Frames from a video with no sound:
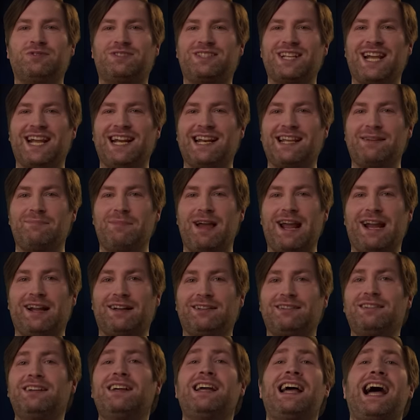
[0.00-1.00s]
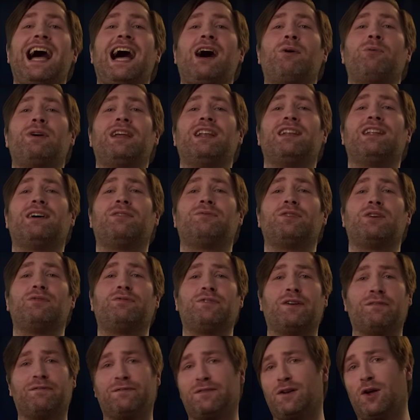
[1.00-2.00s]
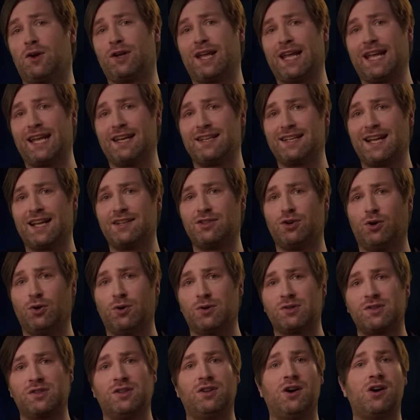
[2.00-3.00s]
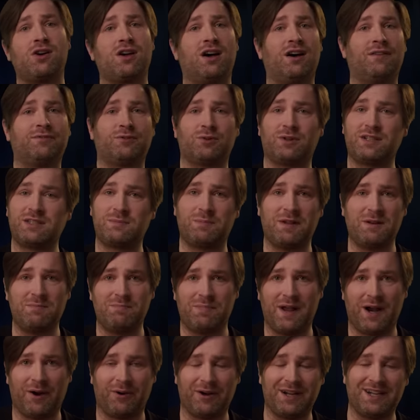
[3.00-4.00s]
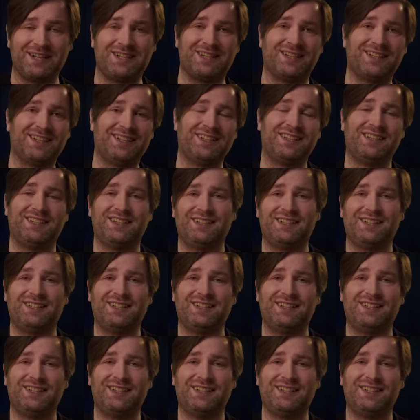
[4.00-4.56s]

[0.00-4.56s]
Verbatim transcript: Oh, Daily Mail, how we love you for flogging a dead horse long after it's been buried.